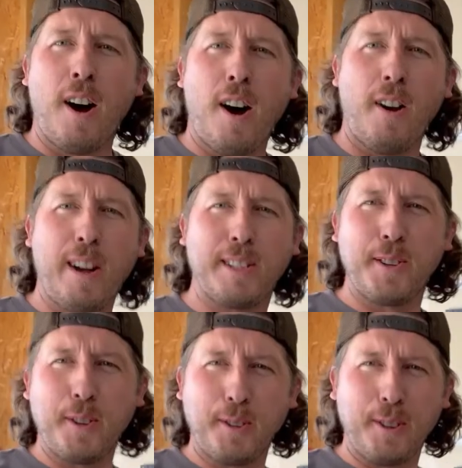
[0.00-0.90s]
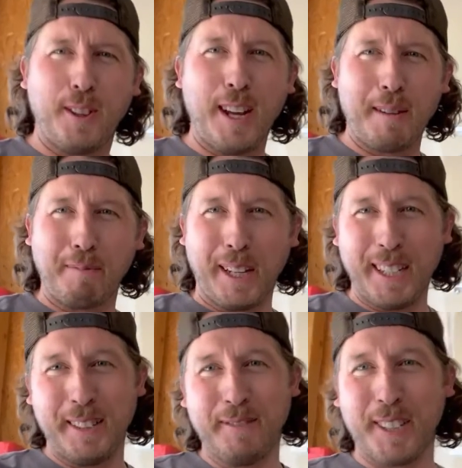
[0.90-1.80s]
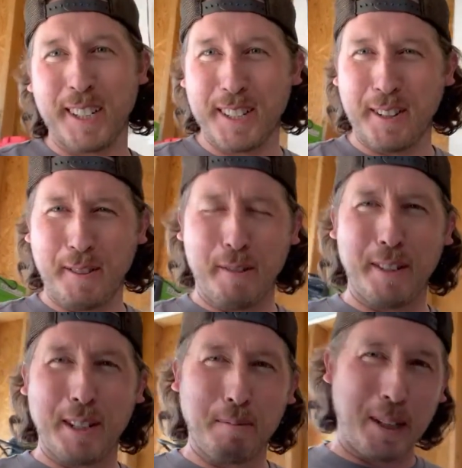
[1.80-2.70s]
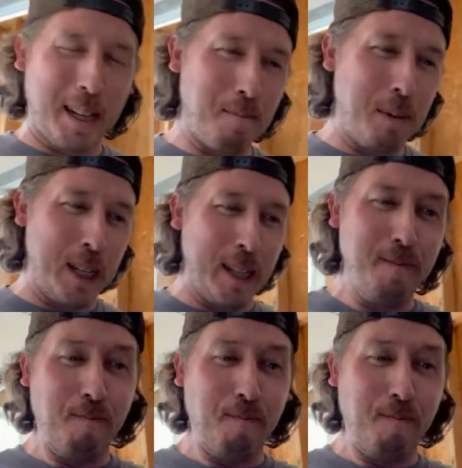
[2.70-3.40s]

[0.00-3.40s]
all right so that plan didn't work so we went to plan B